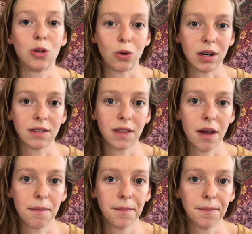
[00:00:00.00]
towards
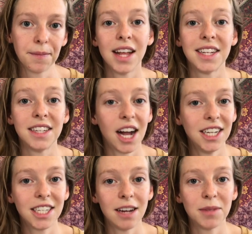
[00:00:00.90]
them.
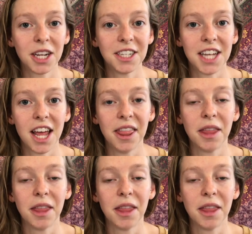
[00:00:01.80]
Nine times out of 10,